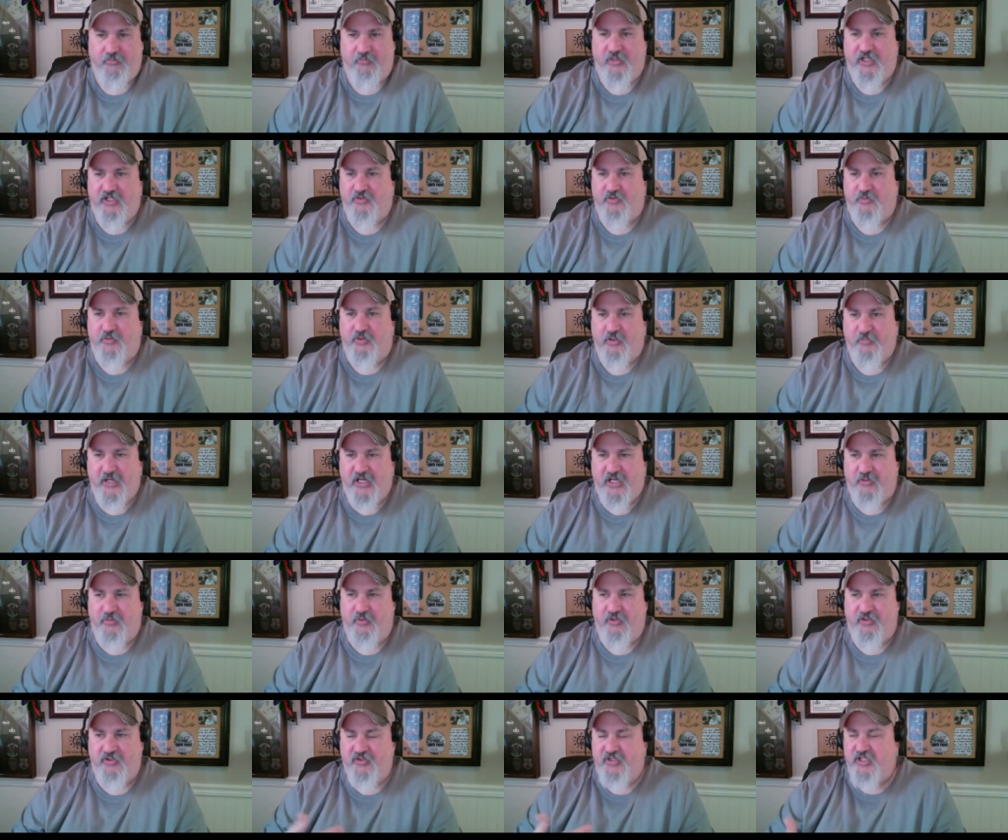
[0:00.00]
Might as well get back
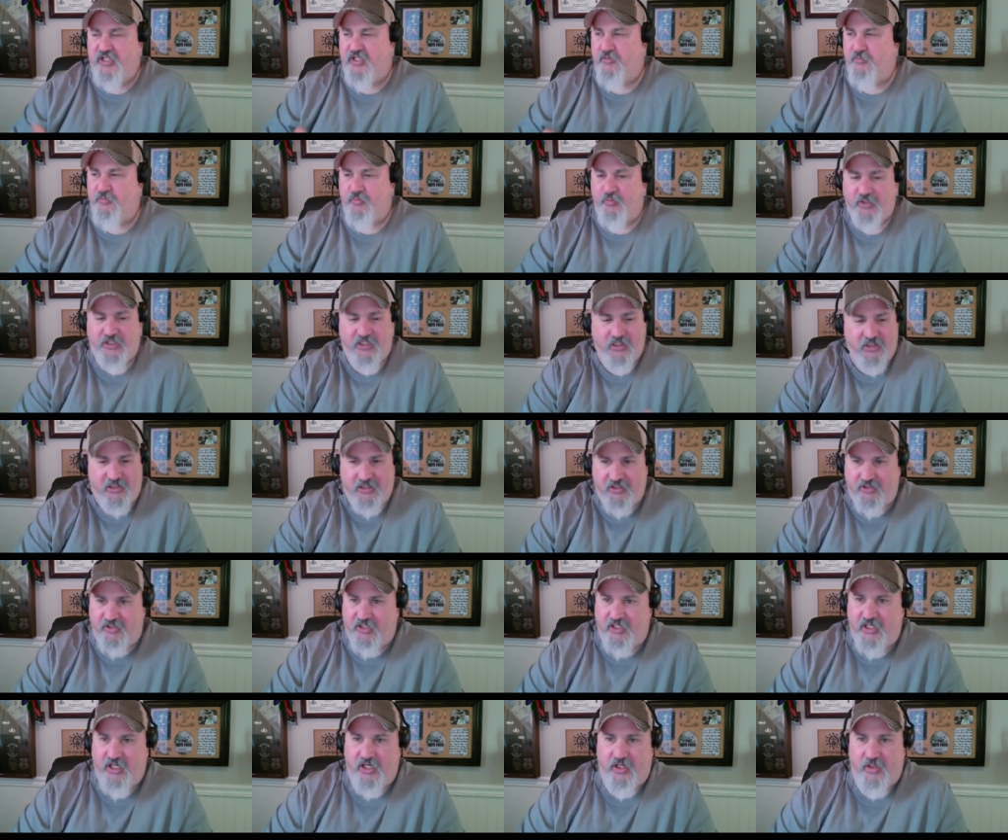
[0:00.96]
with the team. We can get
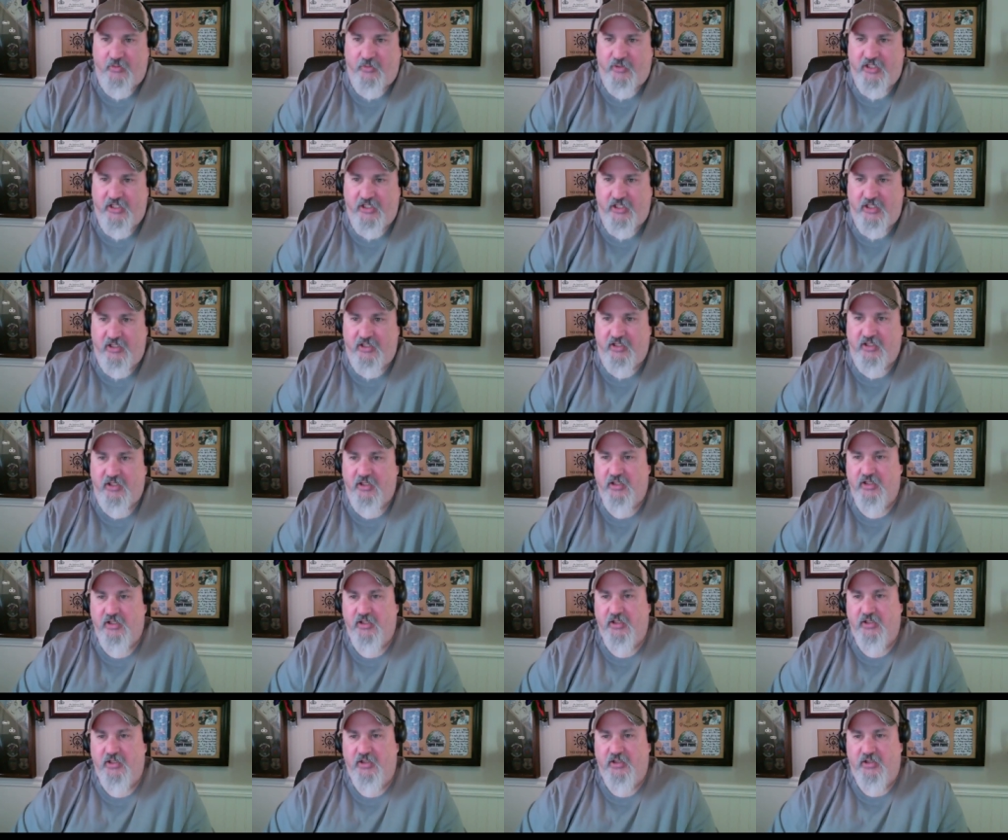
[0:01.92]
the care we need
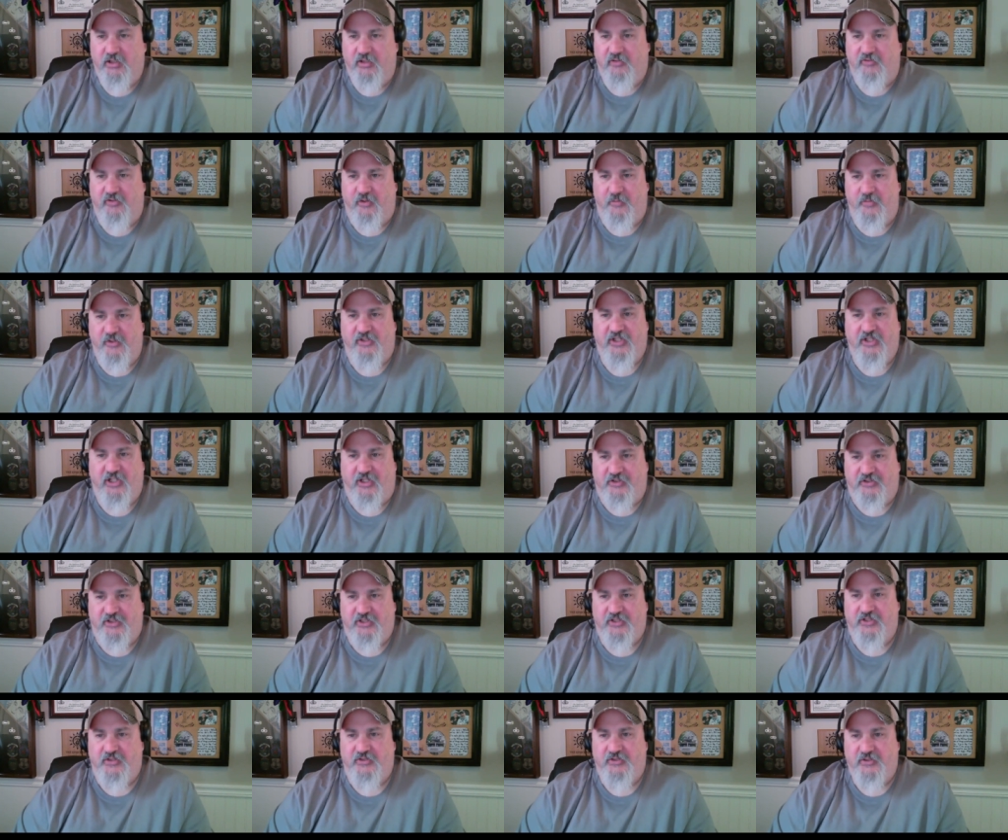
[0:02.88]
yeah. from the
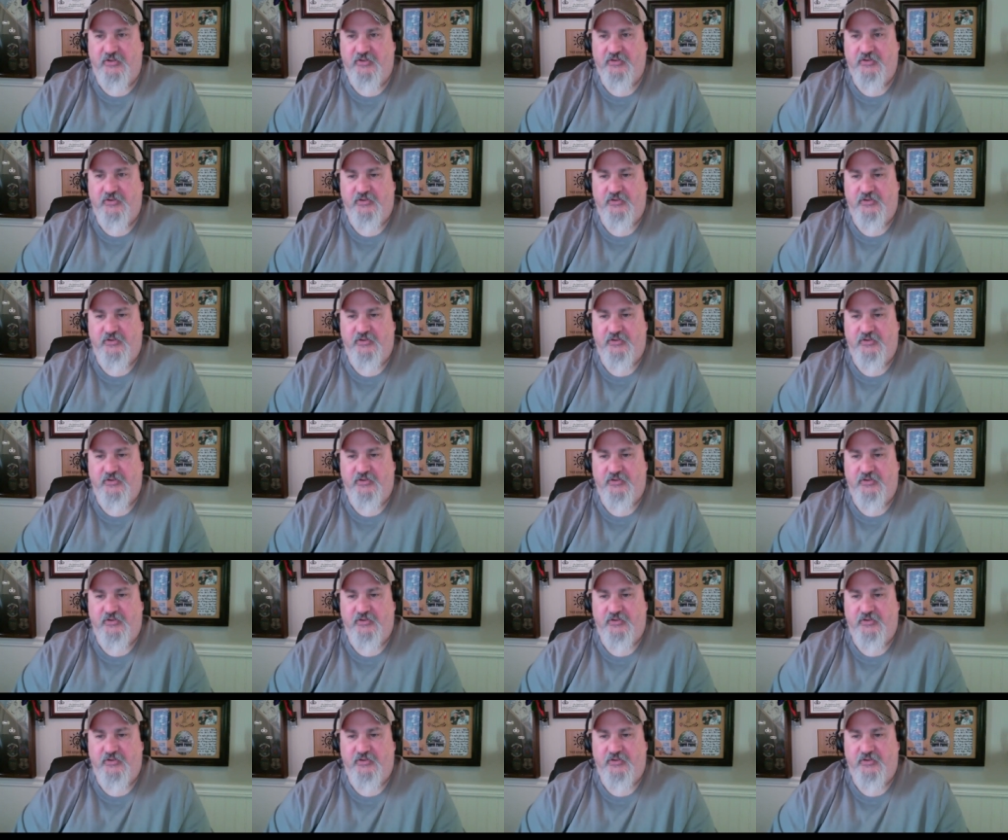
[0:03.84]
deltas.